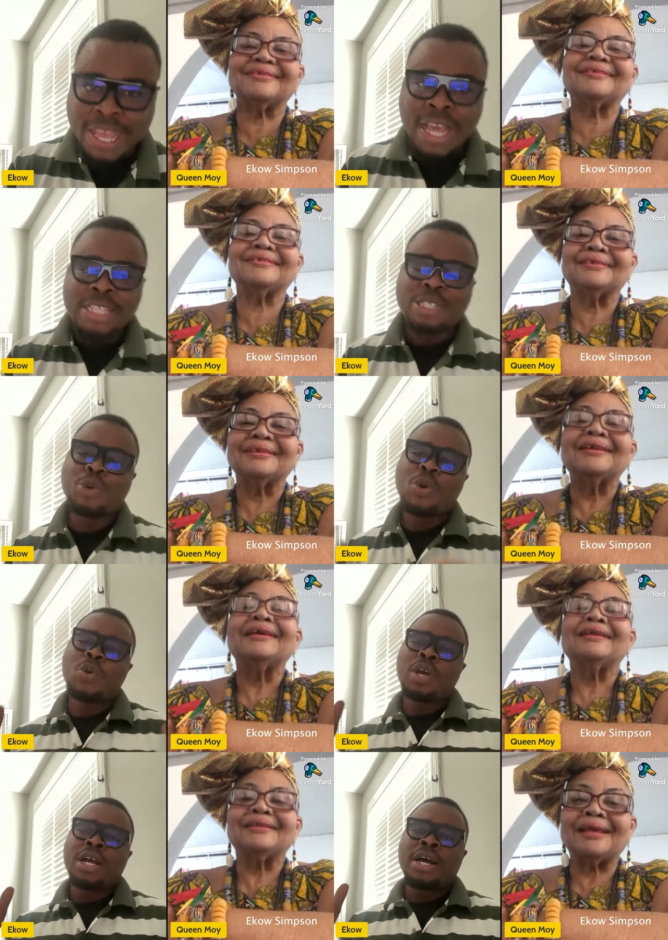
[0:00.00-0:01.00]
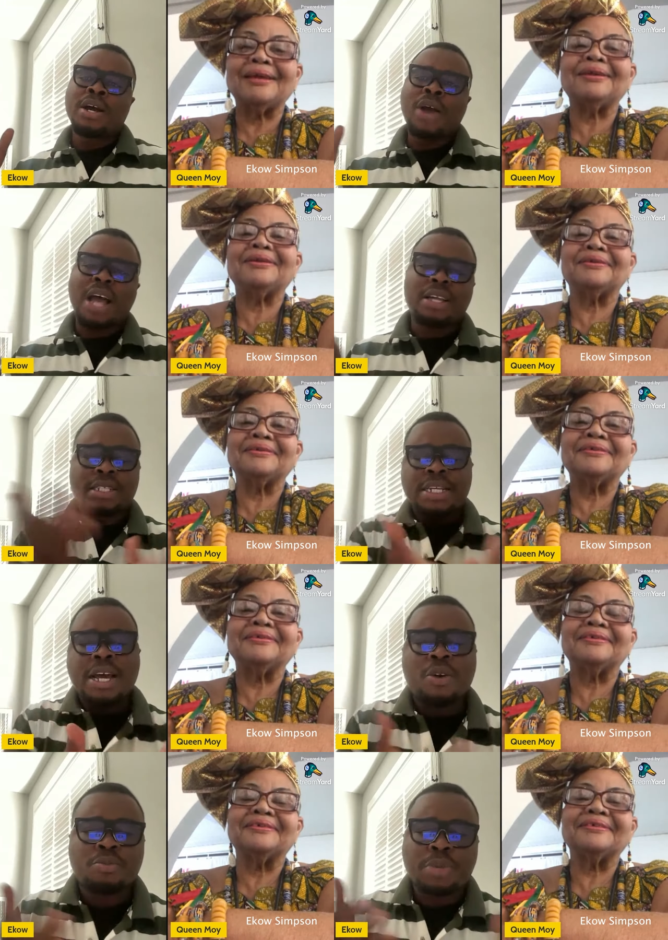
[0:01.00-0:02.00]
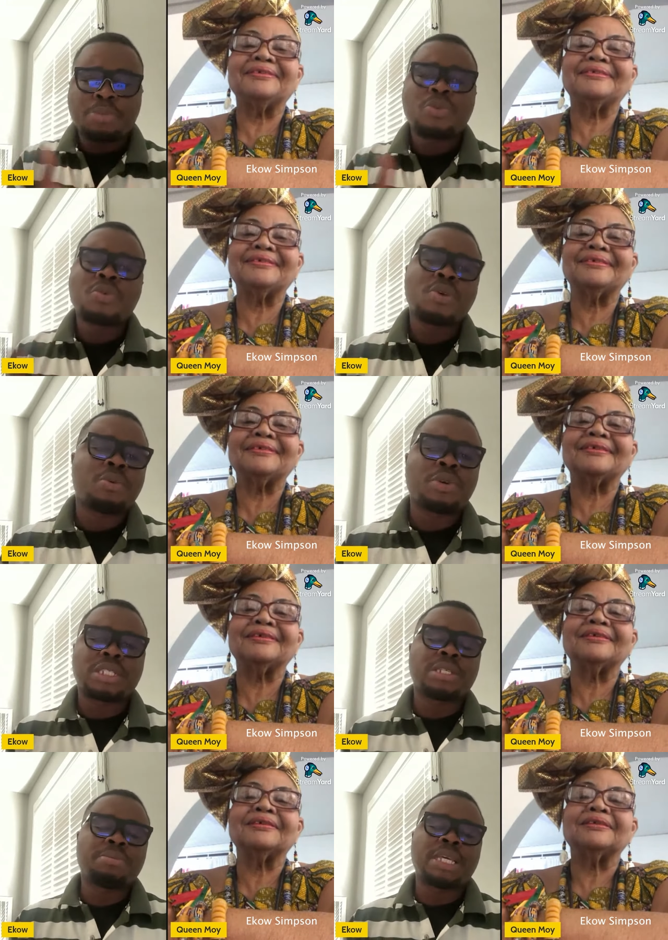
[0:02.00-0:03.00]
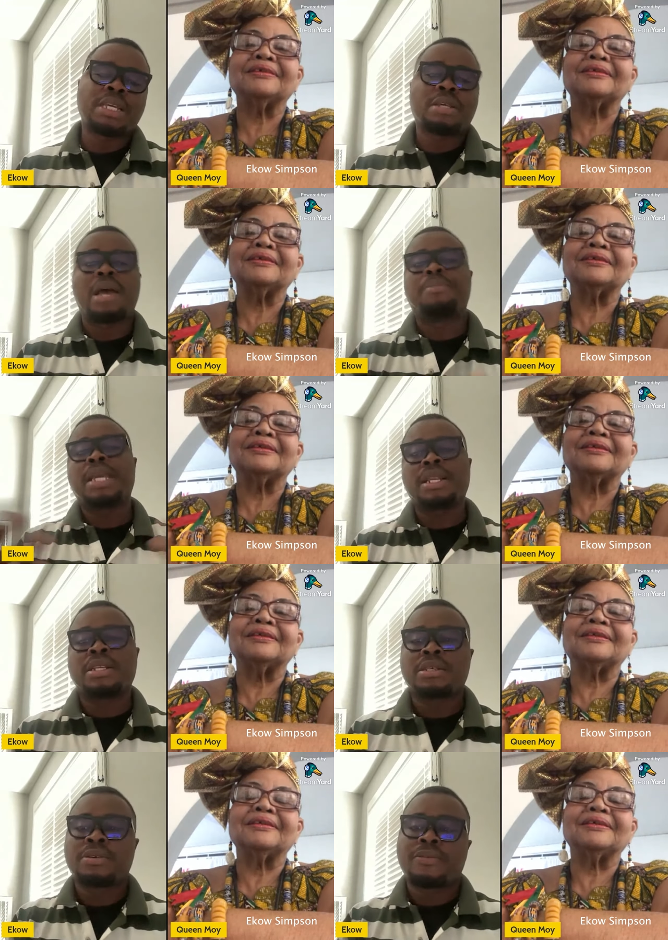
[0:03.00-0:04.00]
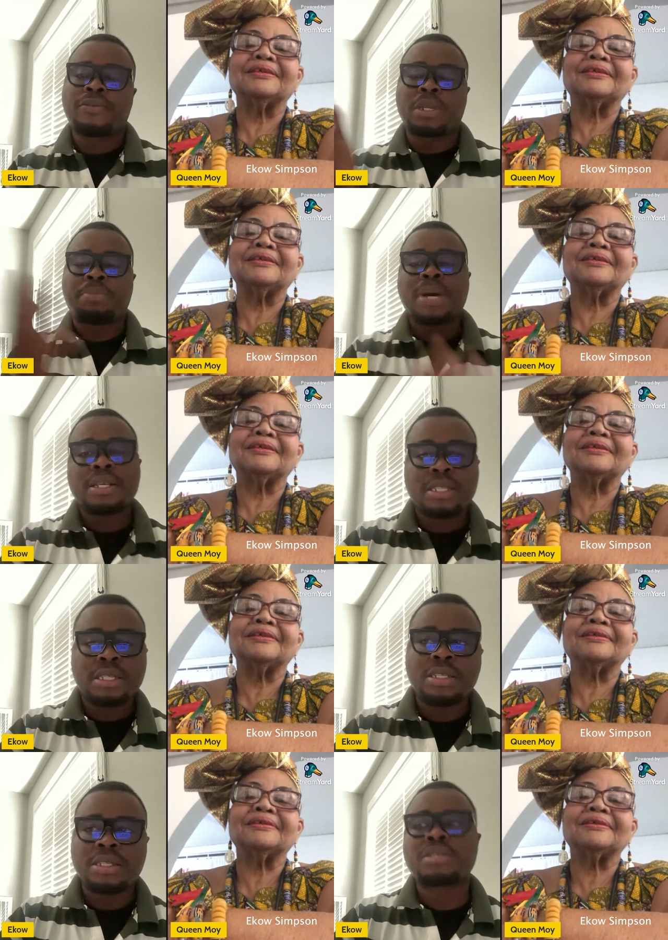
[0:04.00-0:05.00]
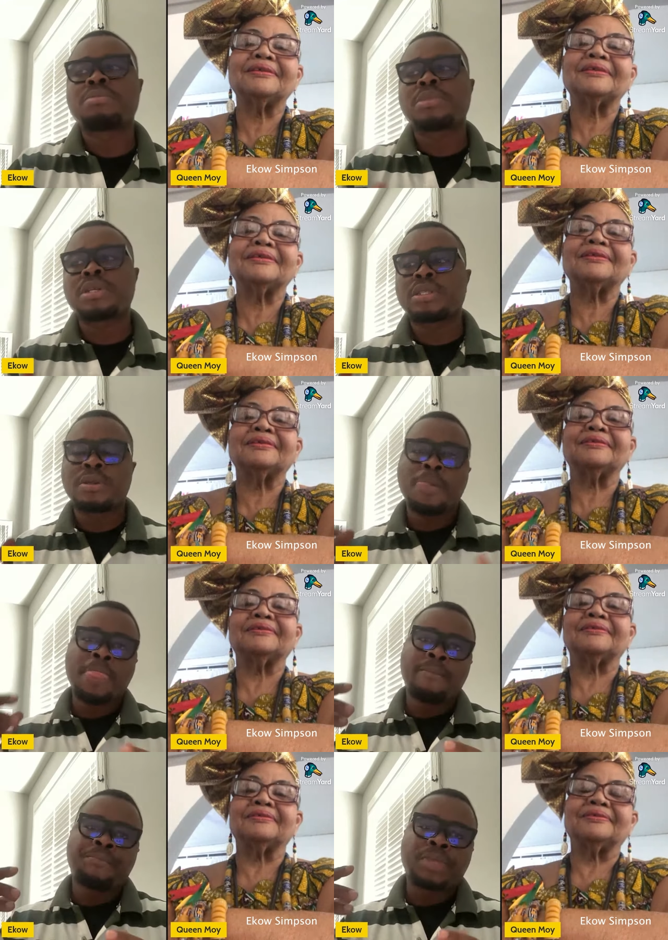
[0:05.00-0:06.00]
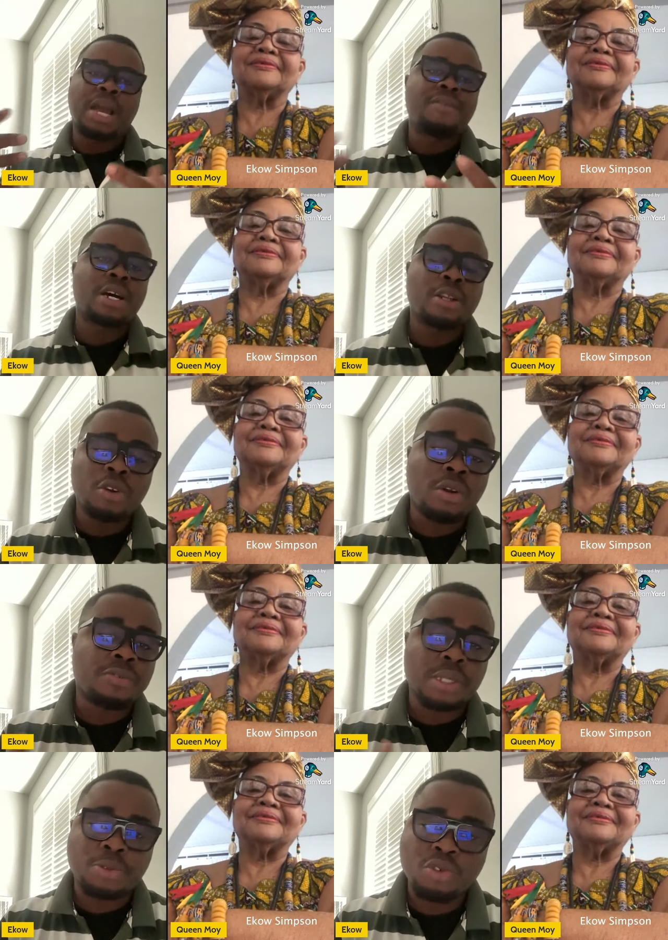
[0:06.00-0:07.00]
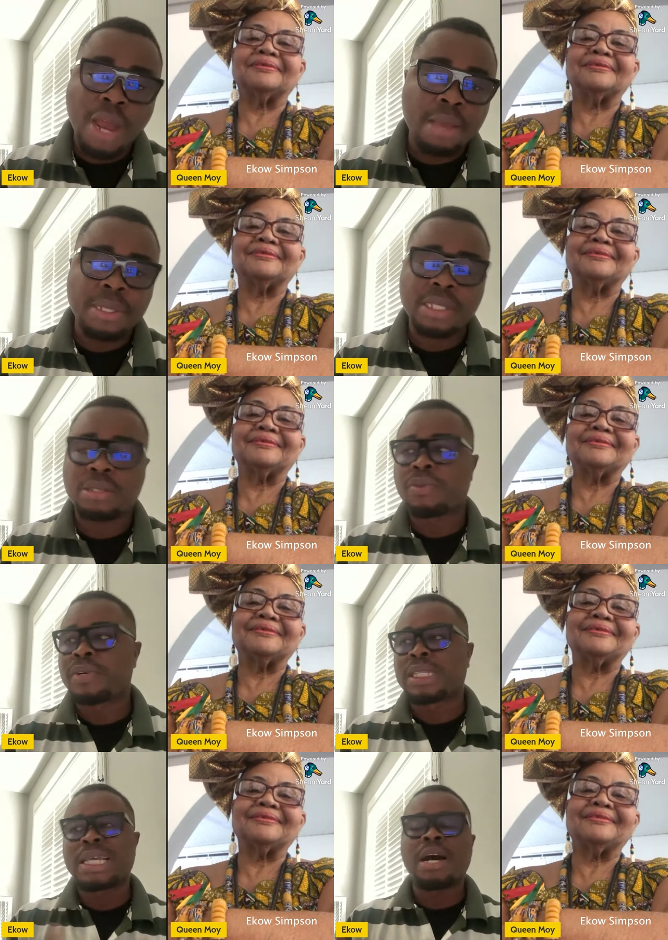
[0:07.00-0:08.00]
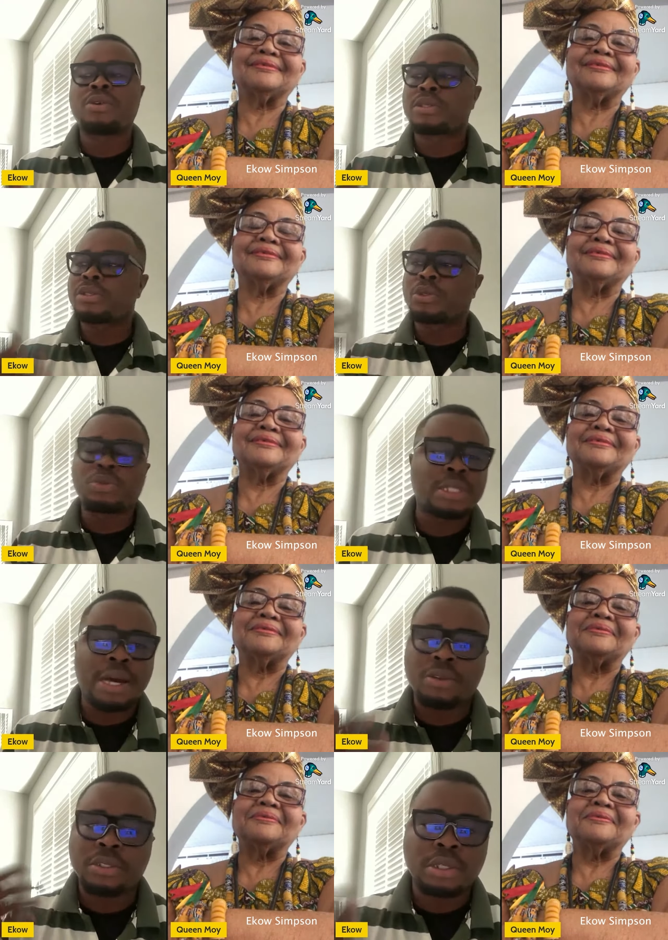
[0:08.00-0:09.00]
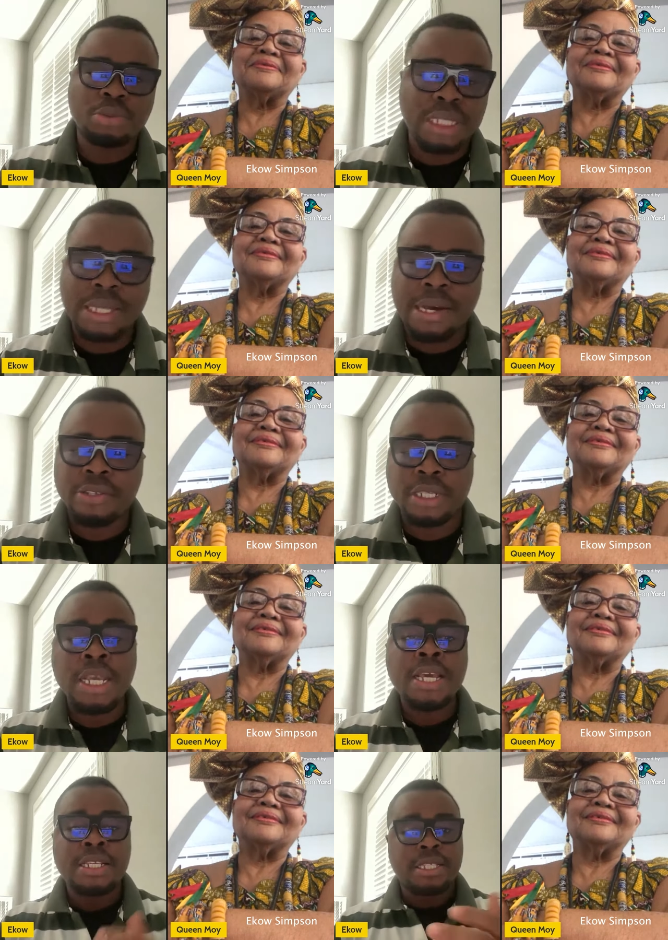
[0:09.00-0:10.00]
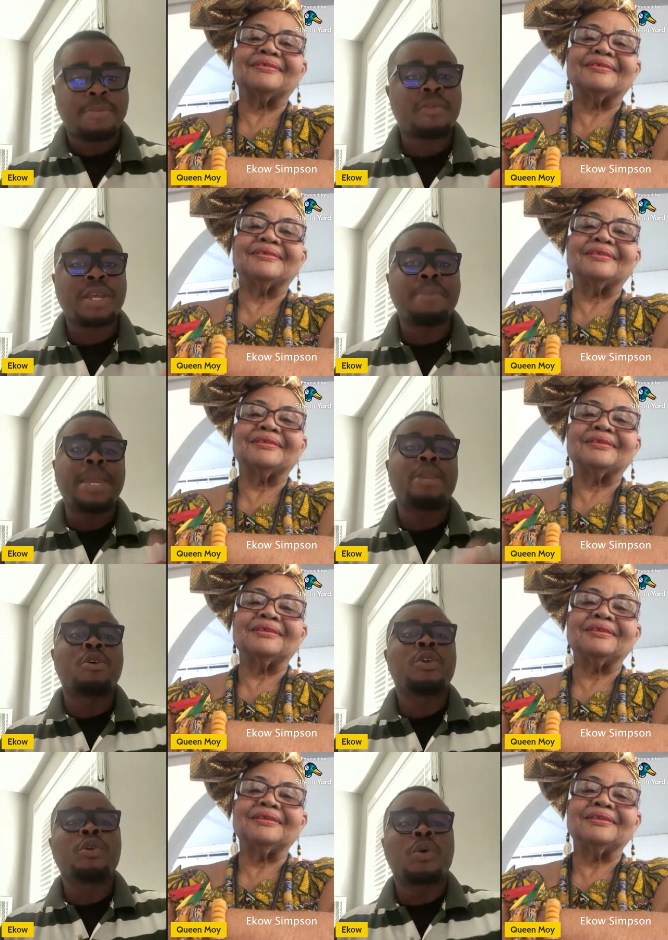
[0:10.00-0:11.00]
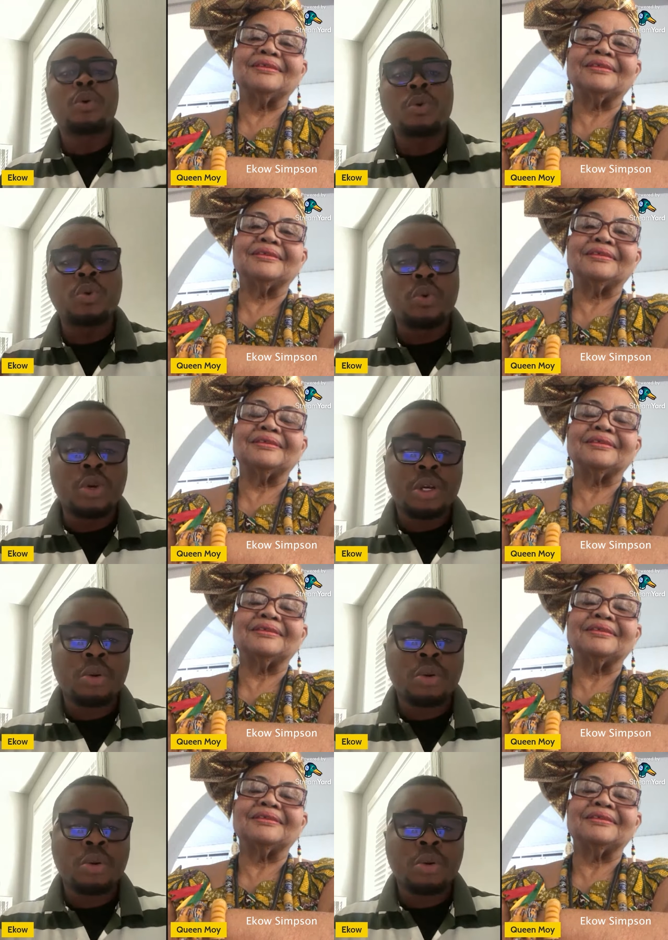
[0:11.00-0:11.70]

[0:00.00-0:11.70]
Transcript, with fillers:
Speaker 1: -hmm. So thank you. Now, people who are watching me, I mean, for the past six months, I've had a lot of subscribers over 1,000, 2,000, 3,000. Some of them may not know who